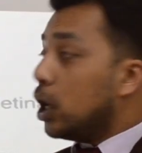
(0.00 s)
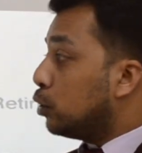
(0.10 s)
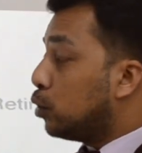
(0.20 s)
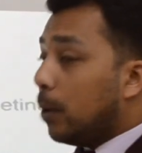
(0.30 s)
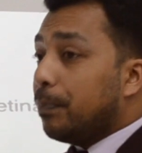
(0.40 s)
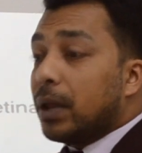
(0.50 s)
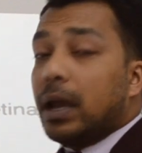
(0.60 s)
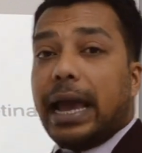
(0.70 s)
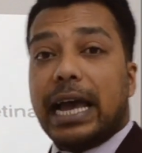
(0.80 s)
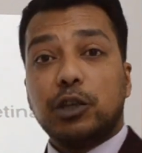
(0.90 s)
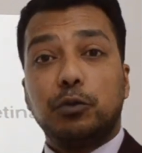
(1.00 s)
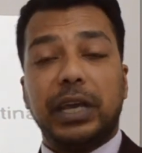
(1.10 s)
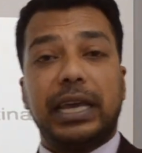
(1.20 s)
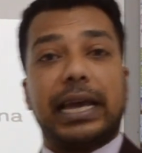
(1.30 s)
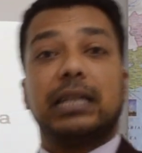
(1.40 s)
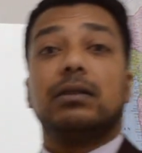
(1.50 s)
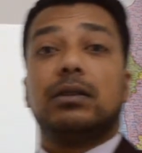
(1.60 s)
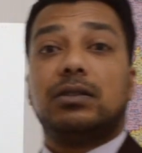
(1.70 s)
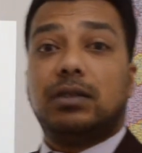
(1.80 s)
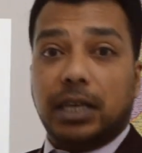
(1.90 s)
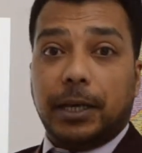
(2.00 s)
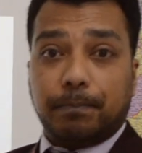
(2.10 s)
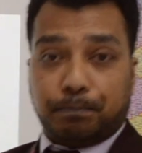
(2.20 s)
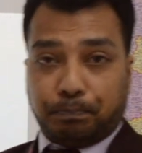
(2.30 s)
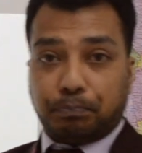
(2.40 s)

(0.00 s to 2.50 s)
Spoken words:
So as we can see,